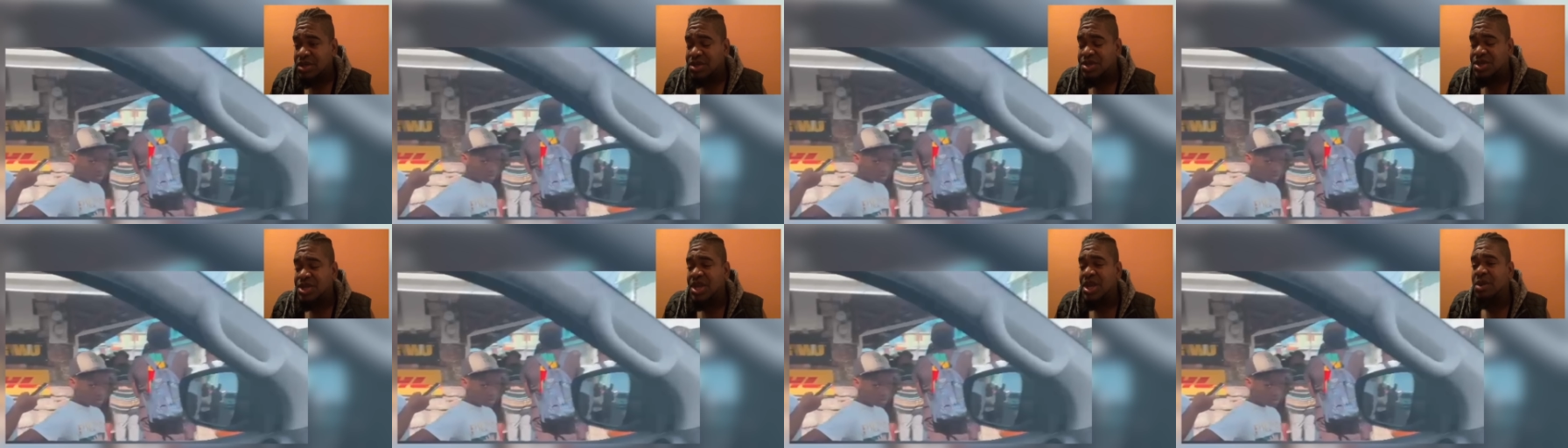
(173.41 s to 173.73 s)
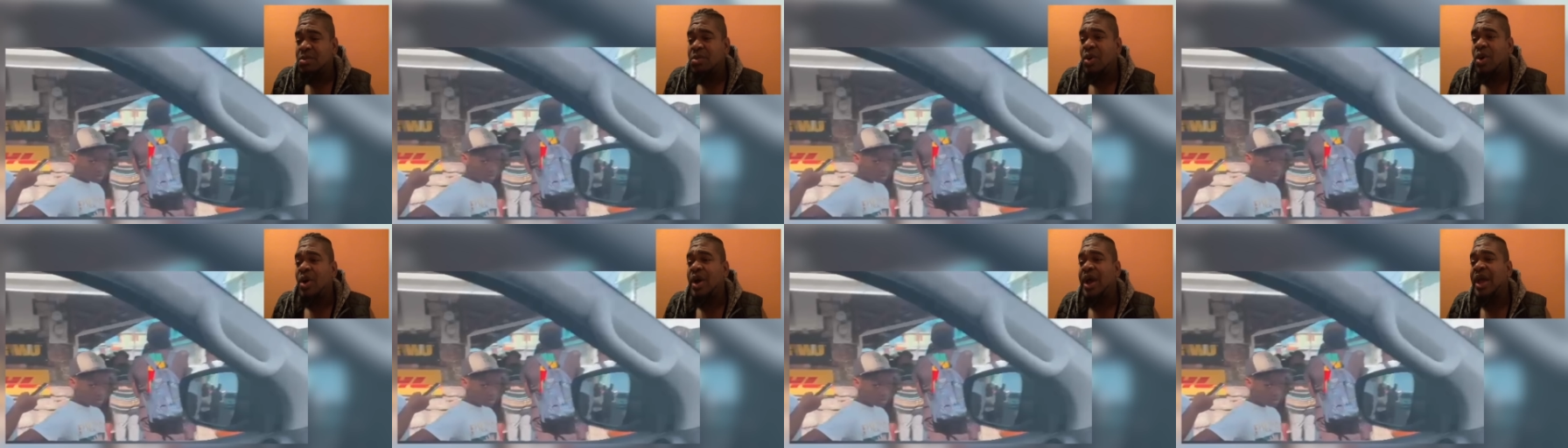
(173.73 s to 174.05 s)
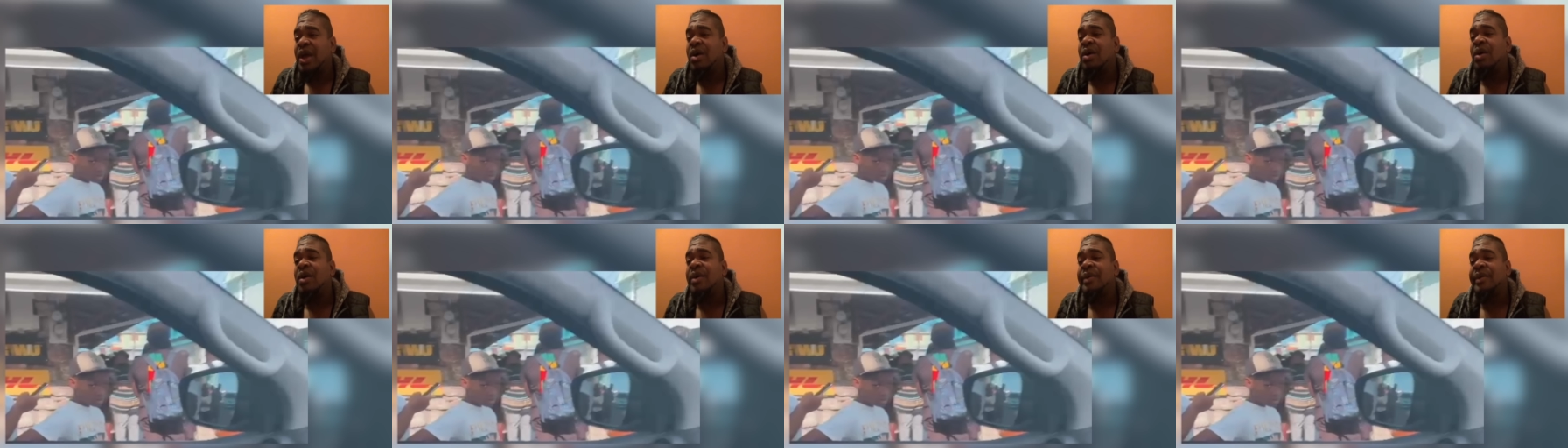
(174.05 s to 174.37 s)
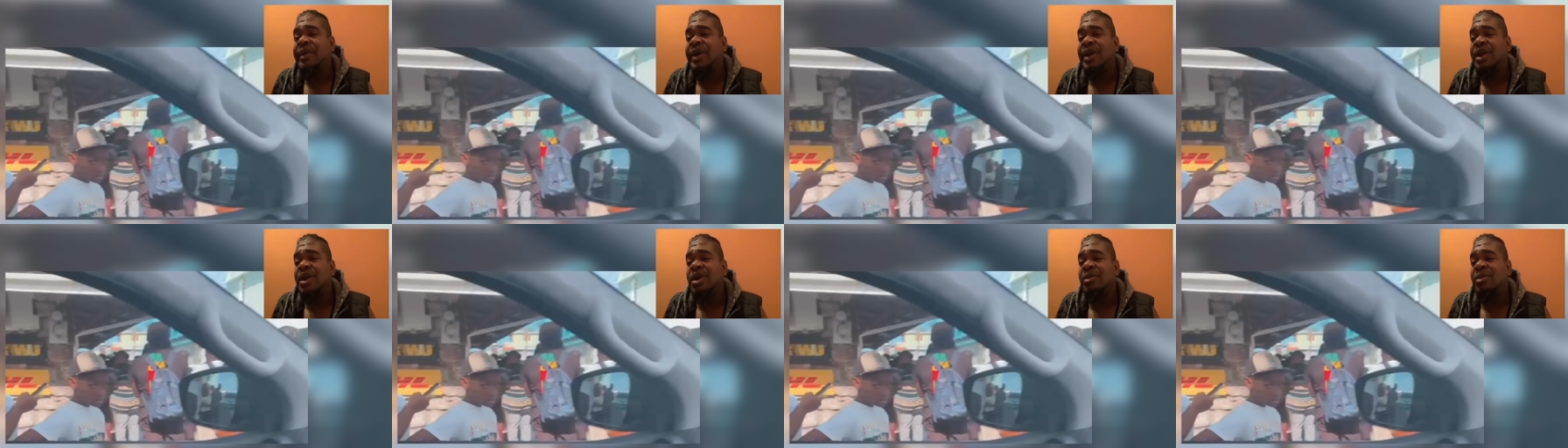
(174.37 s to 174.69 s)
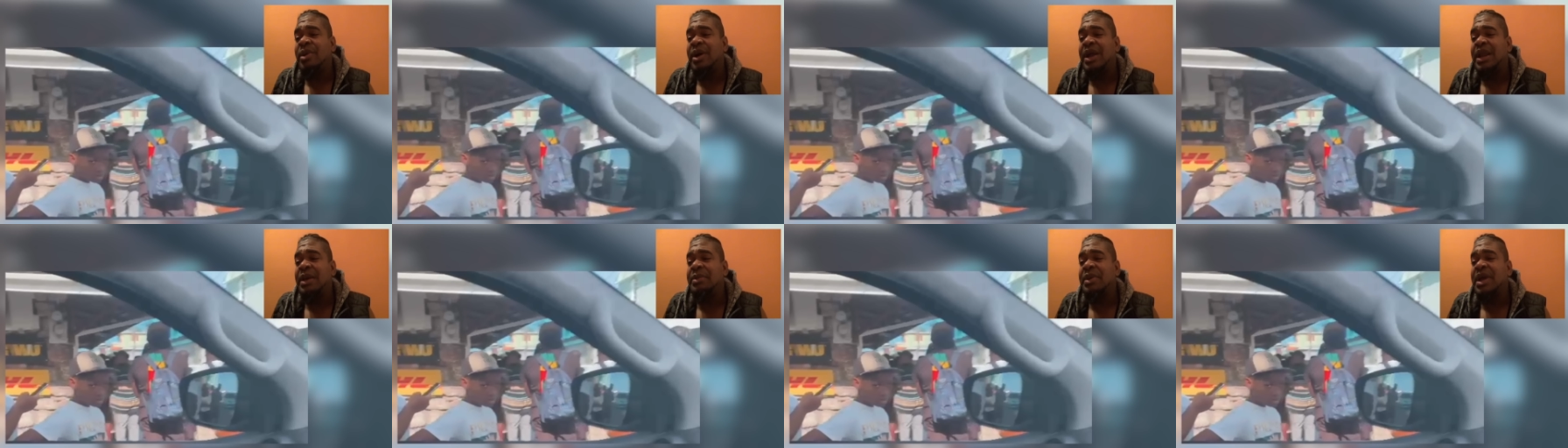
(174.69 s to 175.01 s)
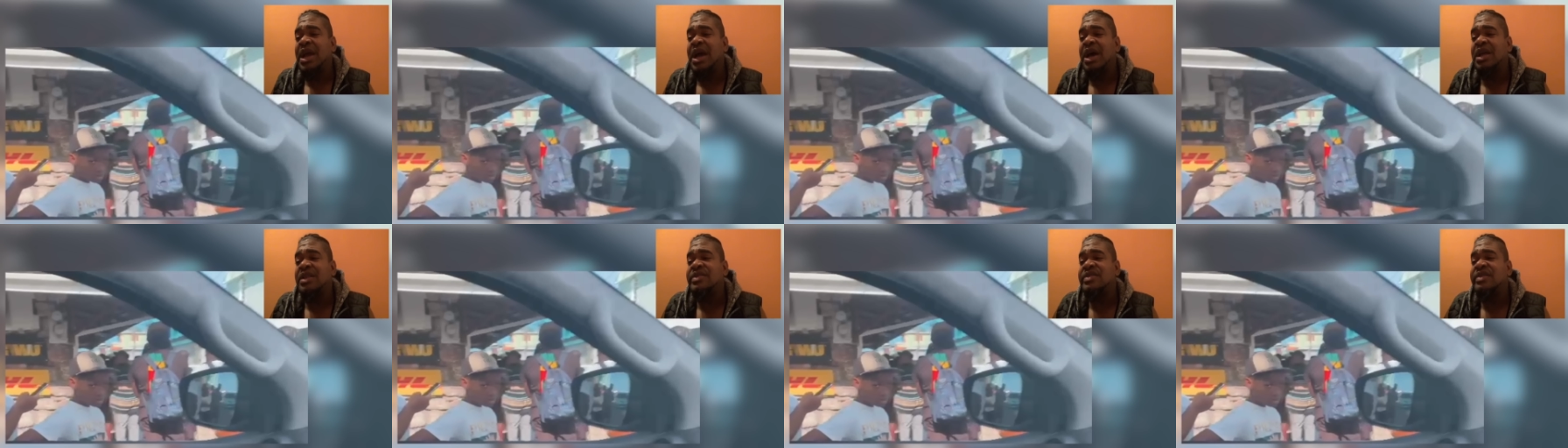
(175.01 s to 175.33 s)
say boy hungry, you know, boy, let me
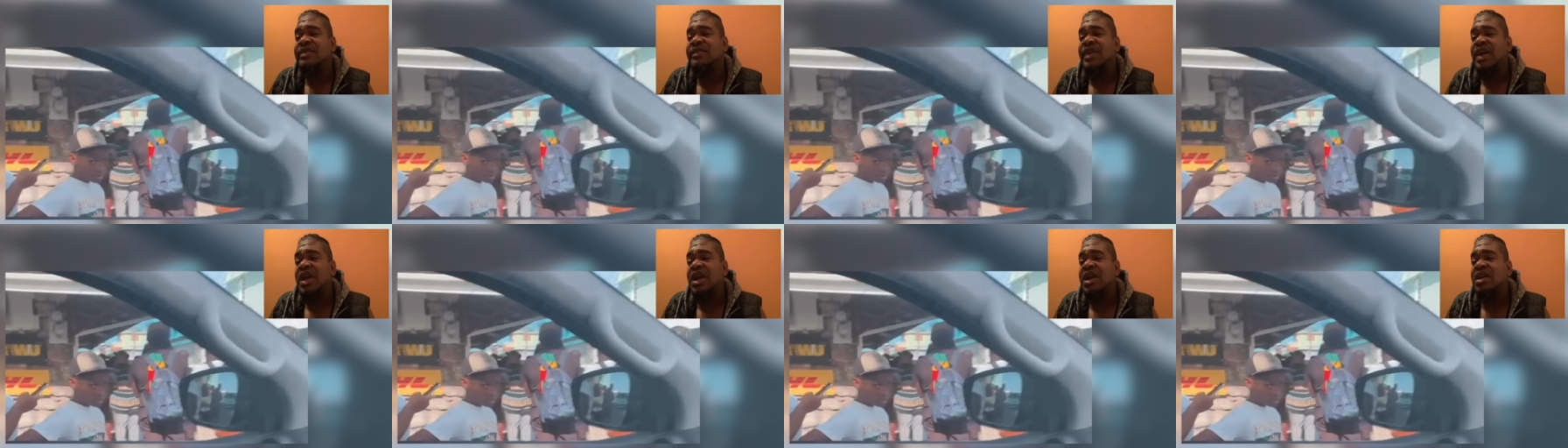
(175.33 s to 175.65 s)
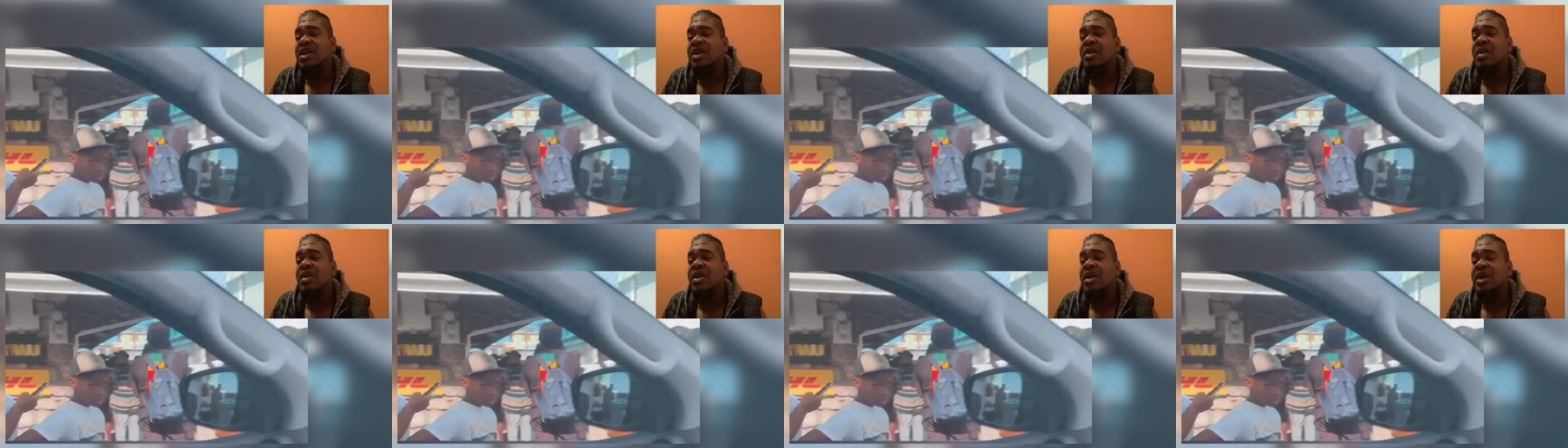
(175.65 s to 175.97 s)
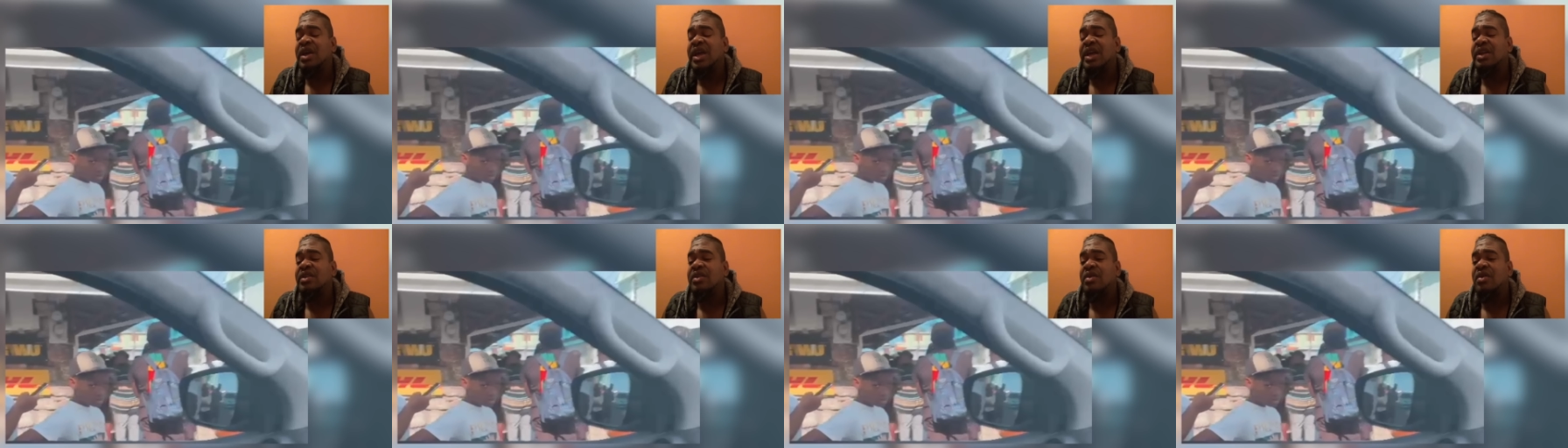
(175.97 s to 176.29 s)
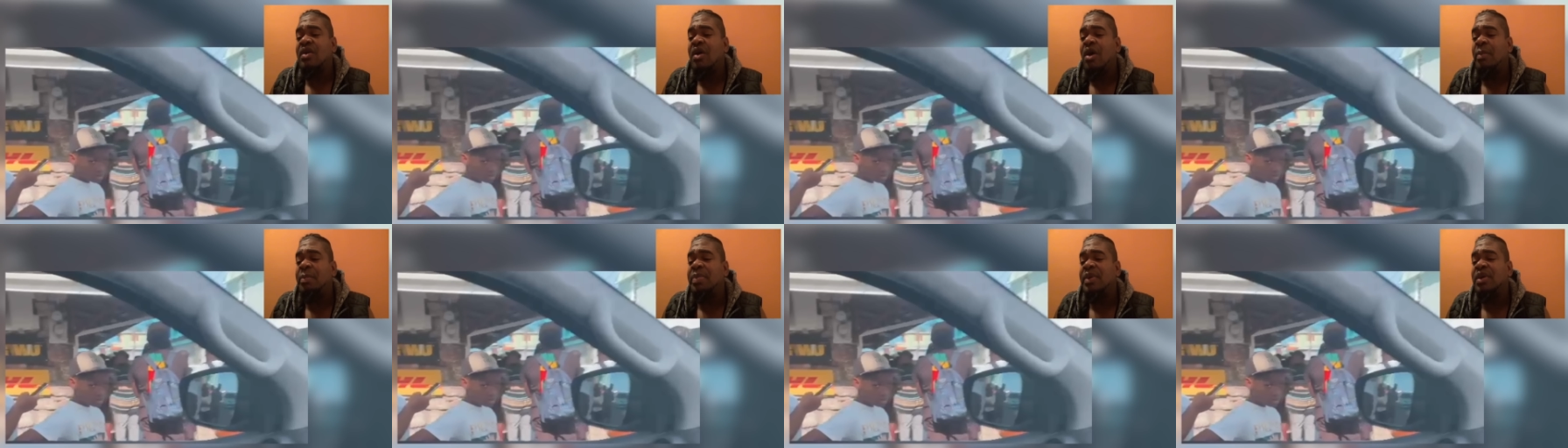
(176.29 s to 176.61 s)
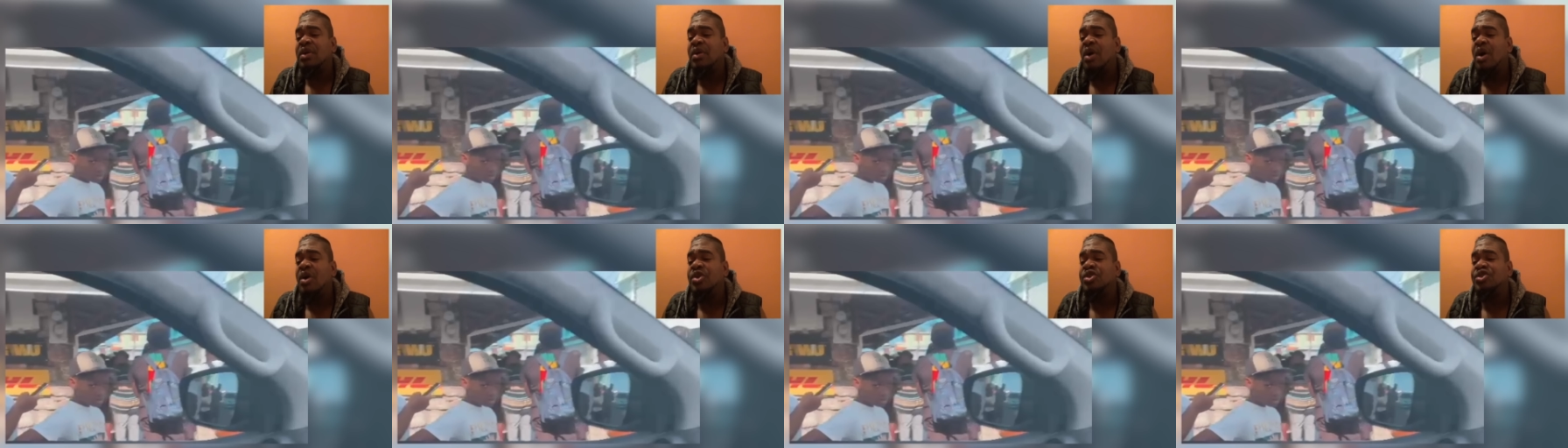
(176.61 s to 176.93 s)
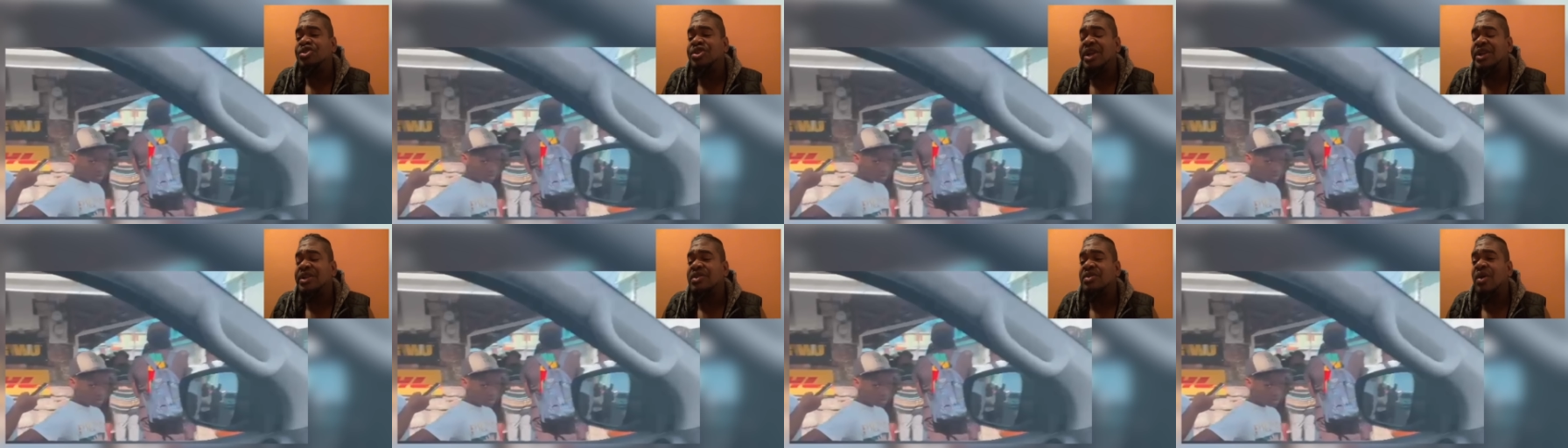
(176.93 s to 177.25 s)
go and see if I can get a couple
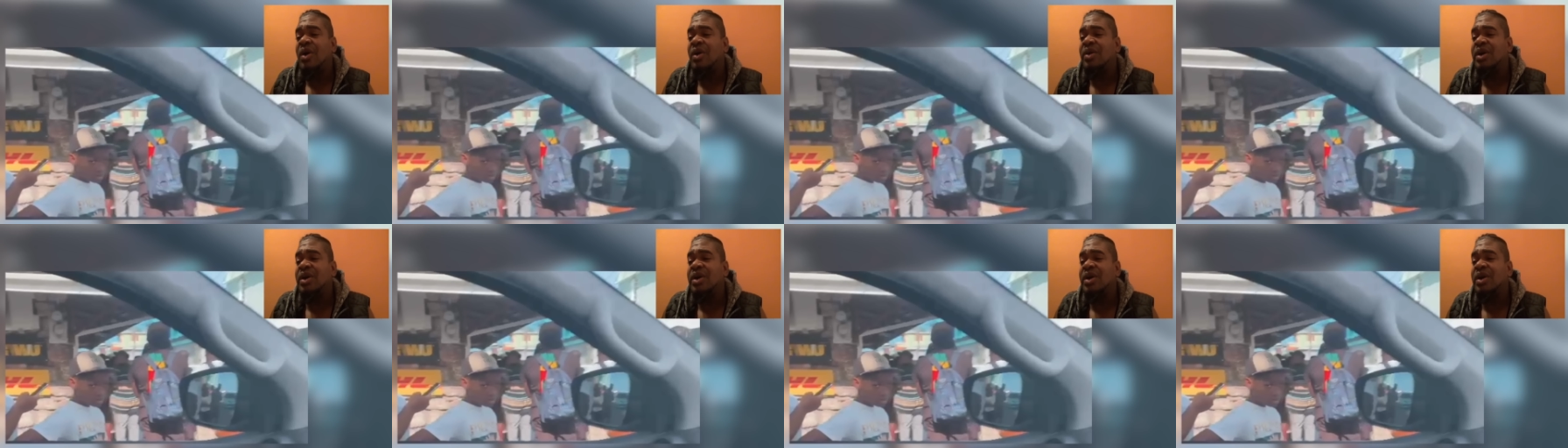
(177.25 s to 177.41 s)
$100.